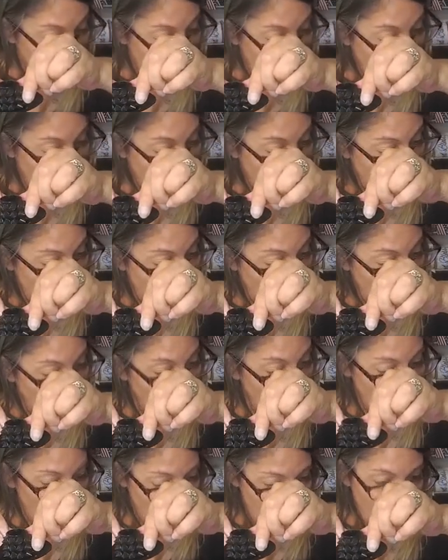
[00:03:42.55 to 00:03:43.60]
And
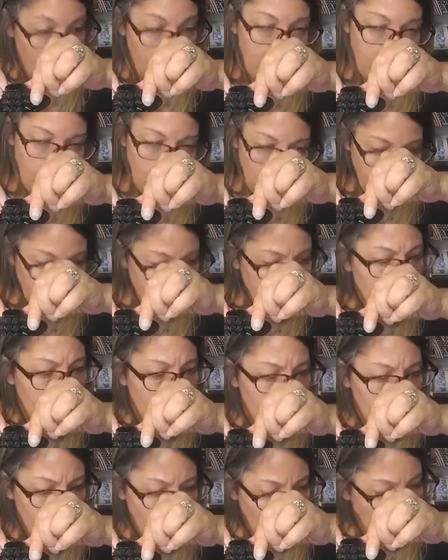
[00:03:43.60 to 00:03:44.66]
then the few
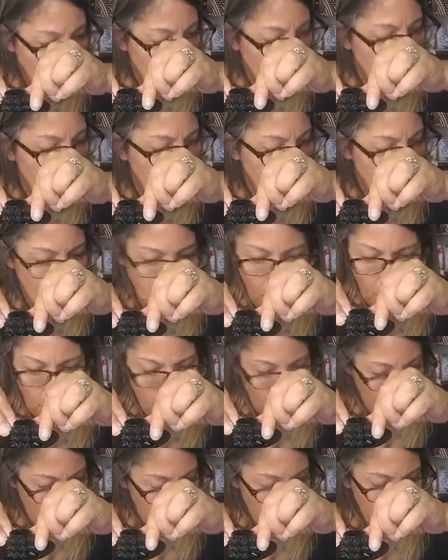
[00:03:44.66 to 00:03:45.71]
things,
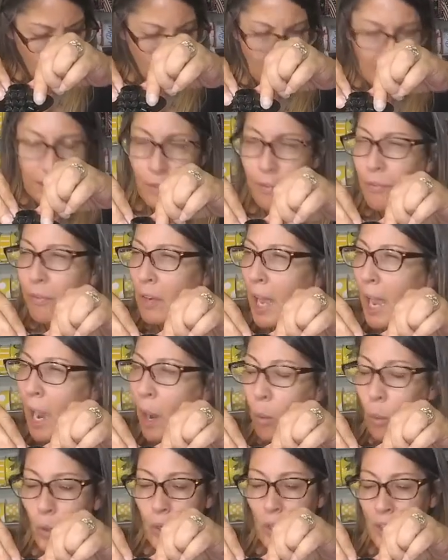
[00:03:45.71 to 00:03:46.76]
like the
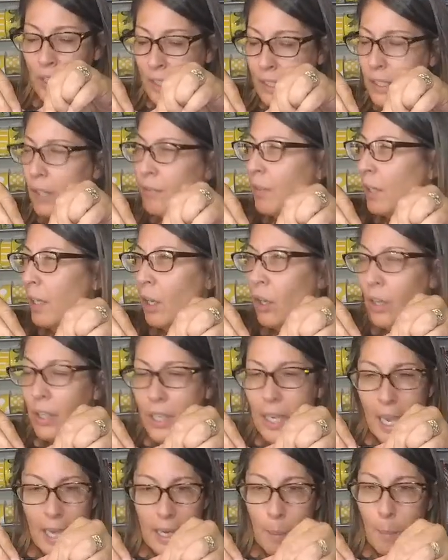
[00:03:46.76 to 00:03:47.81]
flower and stuff I already
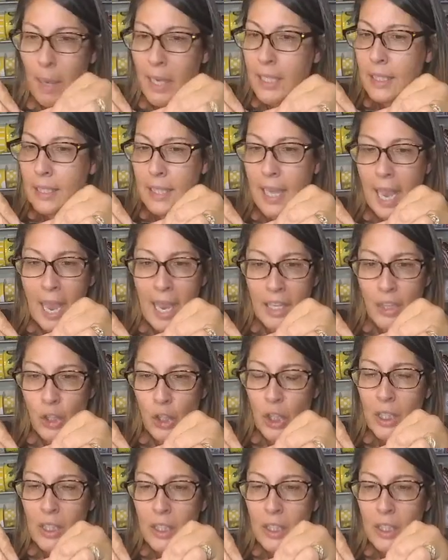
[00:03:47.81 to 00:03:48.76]
had in my stash.